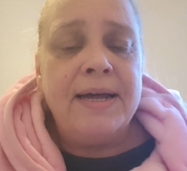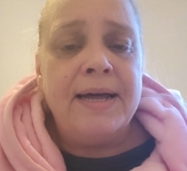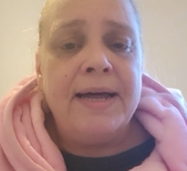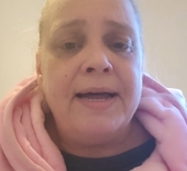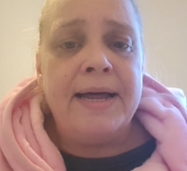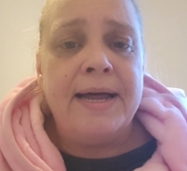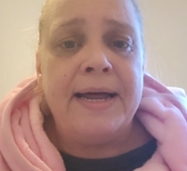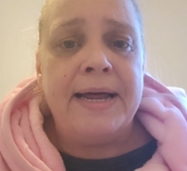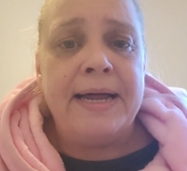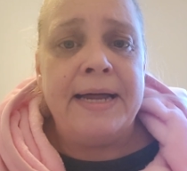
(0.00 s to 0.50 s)

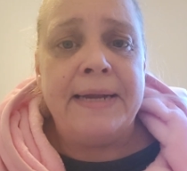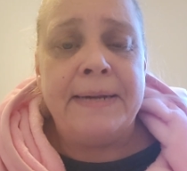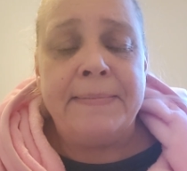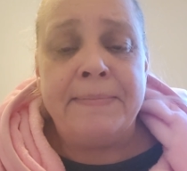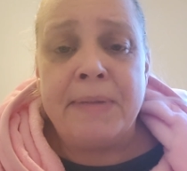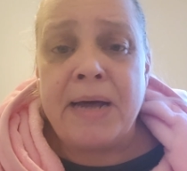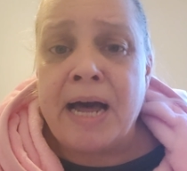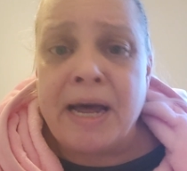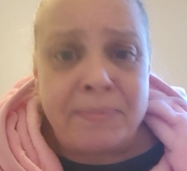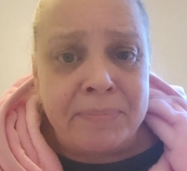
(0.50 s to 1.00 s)

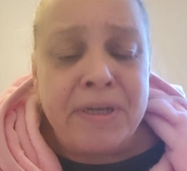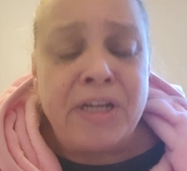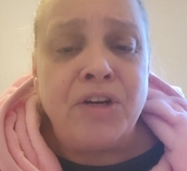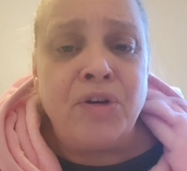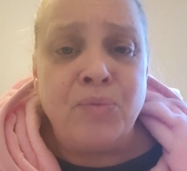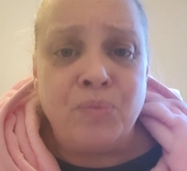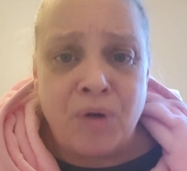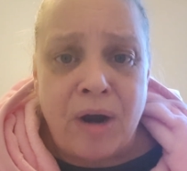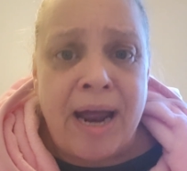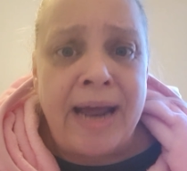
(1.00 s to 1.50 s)
I'm going to
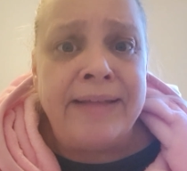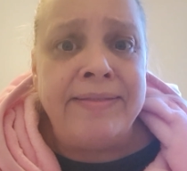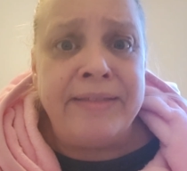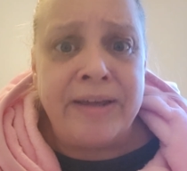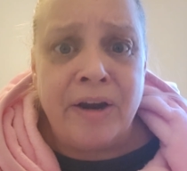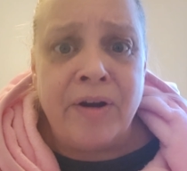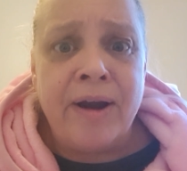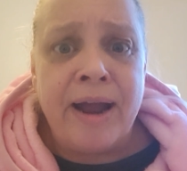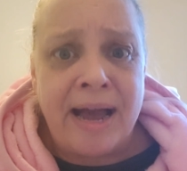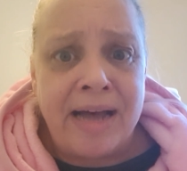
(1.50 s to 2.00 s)
ride
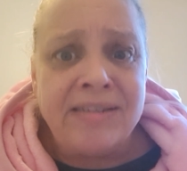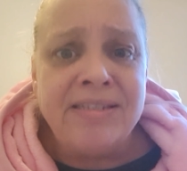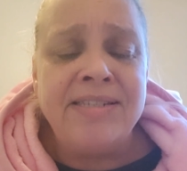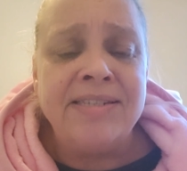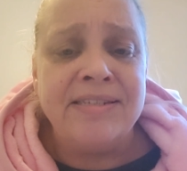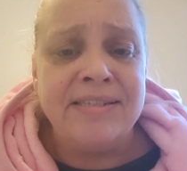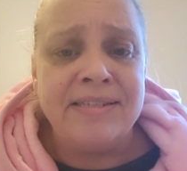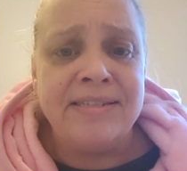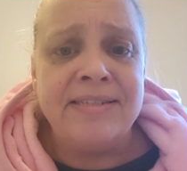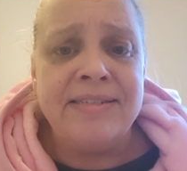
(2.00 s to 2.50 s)
their
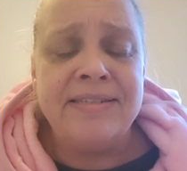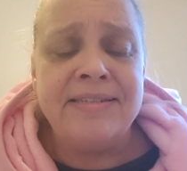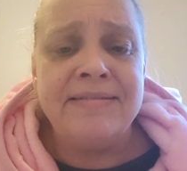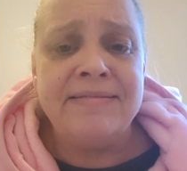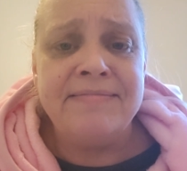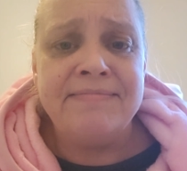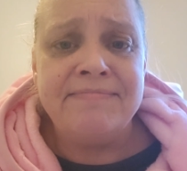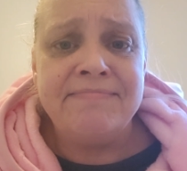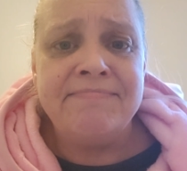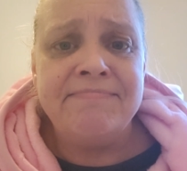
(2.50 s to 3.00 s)
asses
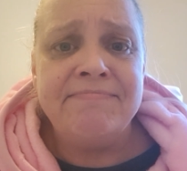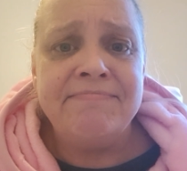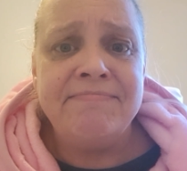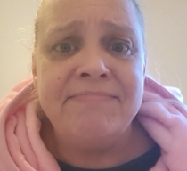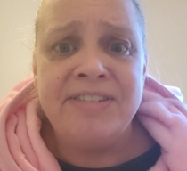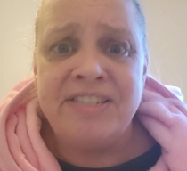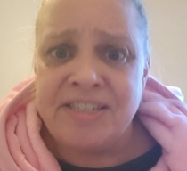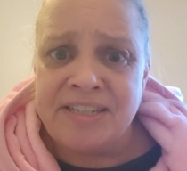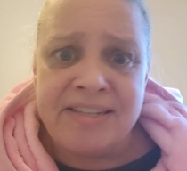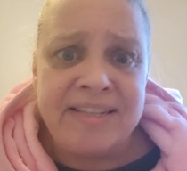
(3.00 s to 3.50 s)

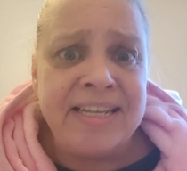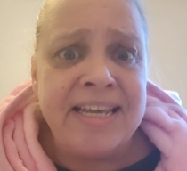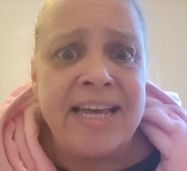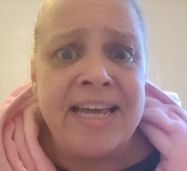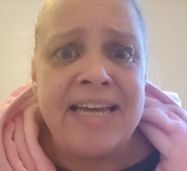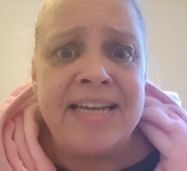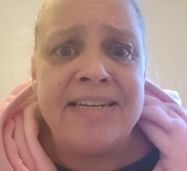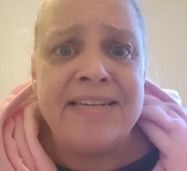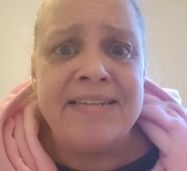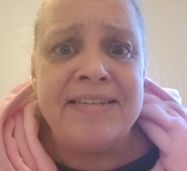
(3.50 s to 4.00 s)
till the
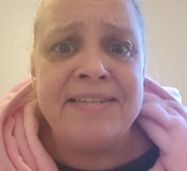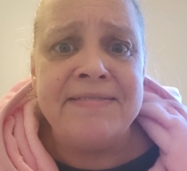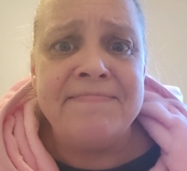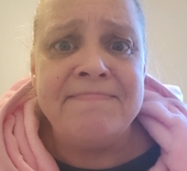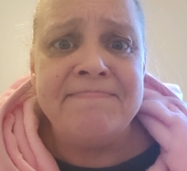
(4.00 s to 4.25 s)
end.